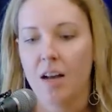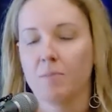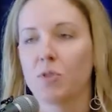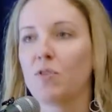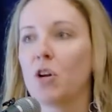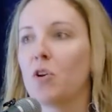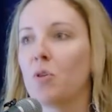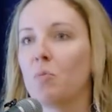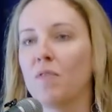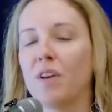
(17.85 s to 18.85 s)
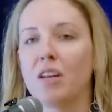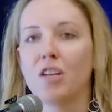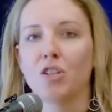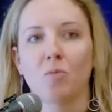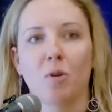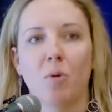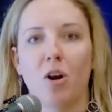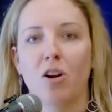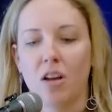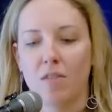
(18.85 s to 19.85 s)
So if you don't know the Moore Foundation, we're
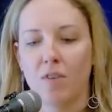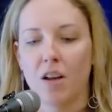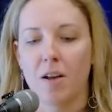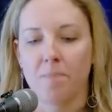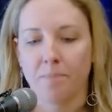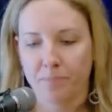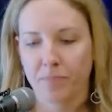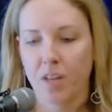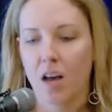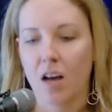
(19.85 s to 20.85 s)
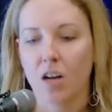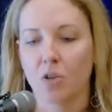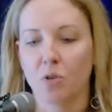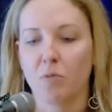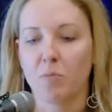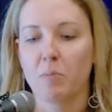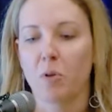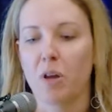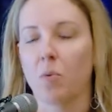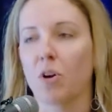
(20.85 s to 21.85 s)
part of a group of
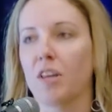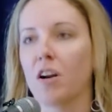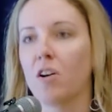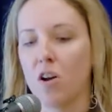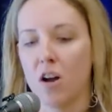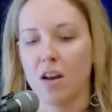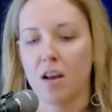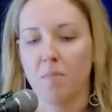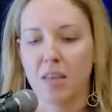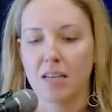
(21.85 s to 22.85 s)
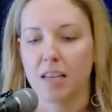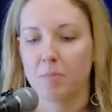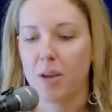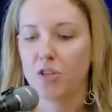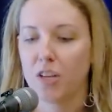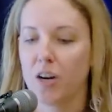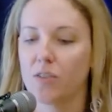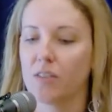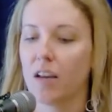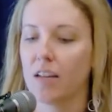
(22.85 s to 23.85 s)
people that work there on things like patient care,
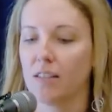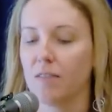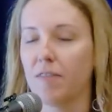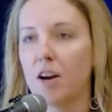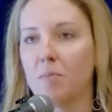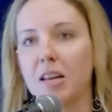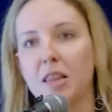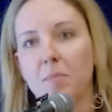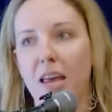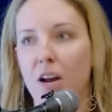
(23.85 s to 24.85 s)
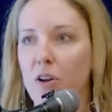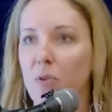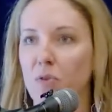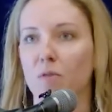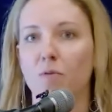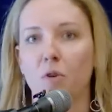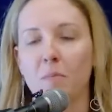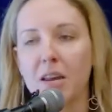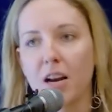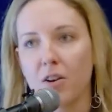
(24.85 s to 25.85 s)
science, environment, and the Bay Area. Those are the four
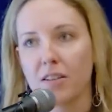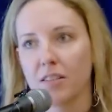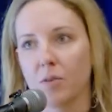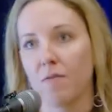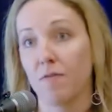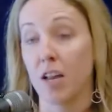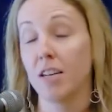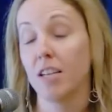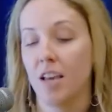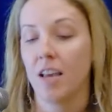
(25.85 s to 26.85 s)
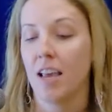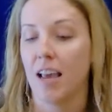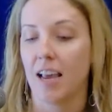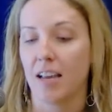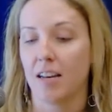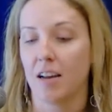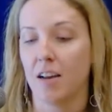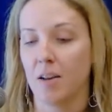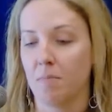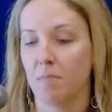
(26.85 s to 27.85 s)
main areas that we fund. And
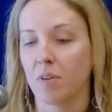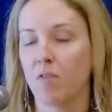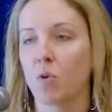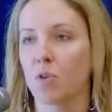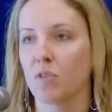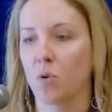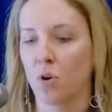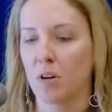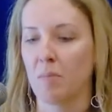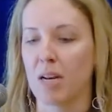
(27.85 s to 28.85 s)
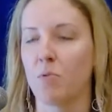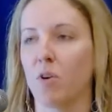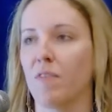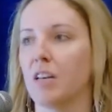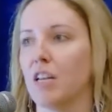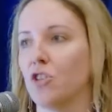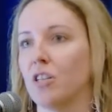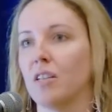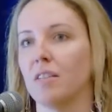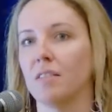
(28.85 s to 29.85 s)
of course, Gordon and Betty Moore
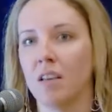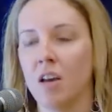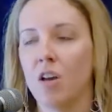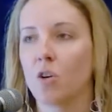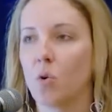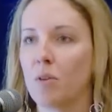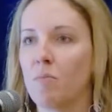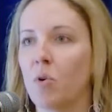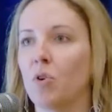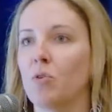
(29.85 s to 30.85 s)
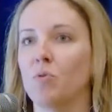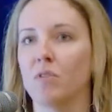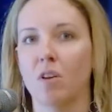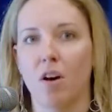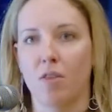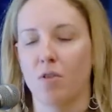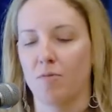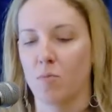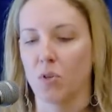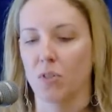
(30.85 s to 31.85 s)
Foundation is Gordon Moore, who's the author
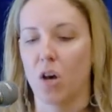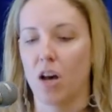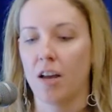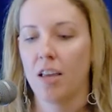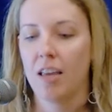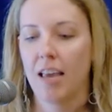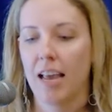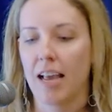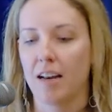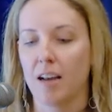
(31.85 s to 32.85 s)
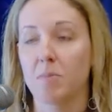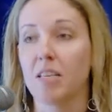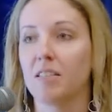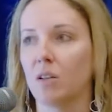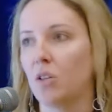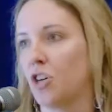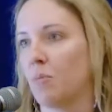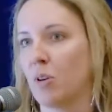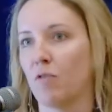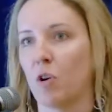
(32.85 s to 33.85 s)
of Moore's Law, and he's still the
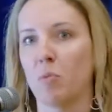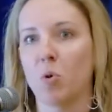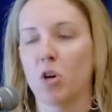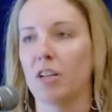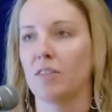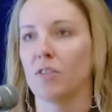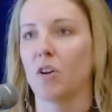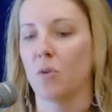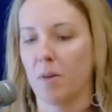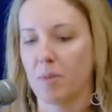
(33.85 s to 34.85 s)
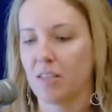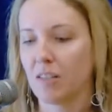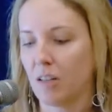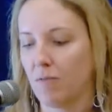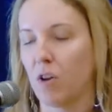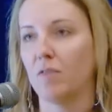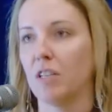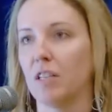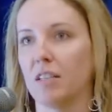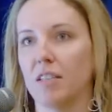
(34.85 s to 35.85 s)
chairman of our board, and so he's still involved
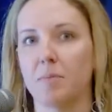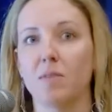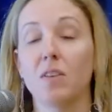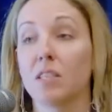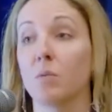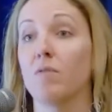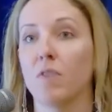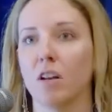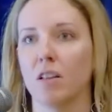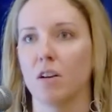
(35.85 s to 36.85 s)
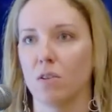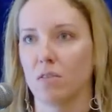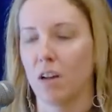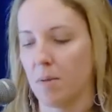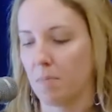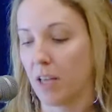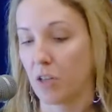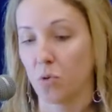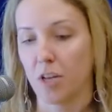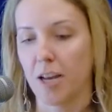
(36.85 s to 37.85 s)
in the types of things that we fund that are
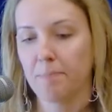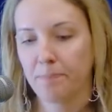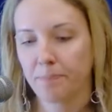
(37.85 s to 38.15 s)
like Julia.